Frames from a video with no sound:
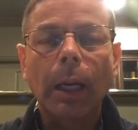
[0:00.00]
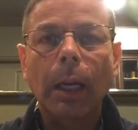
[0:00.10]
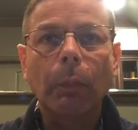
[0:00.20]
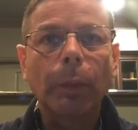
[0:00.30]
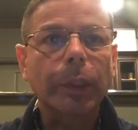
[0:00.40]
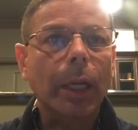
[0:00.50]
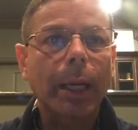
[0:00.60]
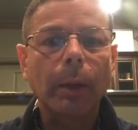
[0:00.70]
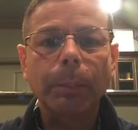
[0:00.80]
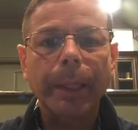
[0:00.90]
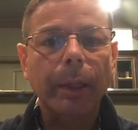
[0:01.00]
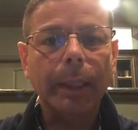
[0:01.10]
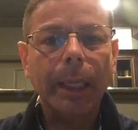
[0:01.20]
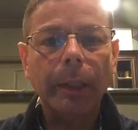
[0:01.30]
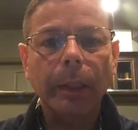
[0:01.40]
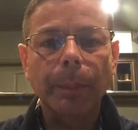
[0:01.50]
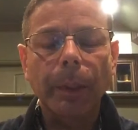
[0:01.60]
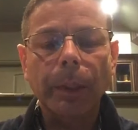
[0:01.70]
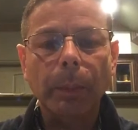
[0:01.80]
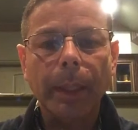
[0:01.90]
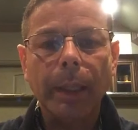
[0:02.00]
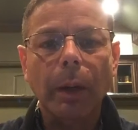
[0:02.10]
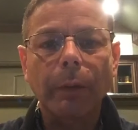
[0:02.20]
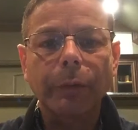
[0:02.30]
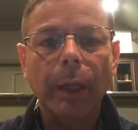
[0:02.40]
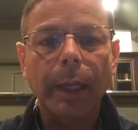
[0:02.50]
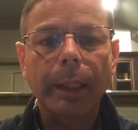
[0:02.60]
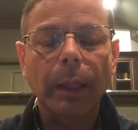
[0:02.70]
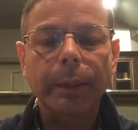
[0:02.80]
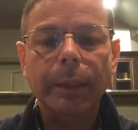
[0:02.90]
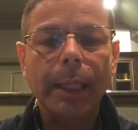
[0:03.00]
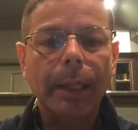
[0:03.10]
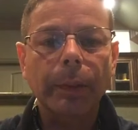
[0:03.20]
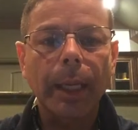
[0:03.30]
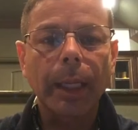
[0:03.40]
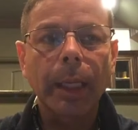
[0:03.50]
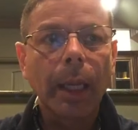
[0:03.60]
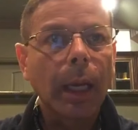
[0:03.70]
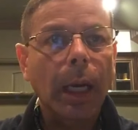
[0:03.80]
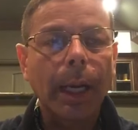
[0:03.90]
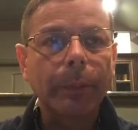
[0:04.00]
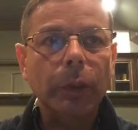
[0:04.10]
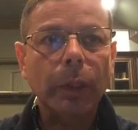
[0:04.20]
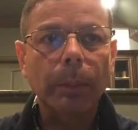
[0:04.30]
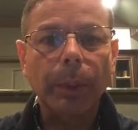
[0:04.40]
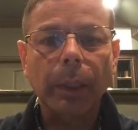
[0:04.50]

which I don't plan on carrying a burner when I go out flying on Saturday, I'm just going to bring a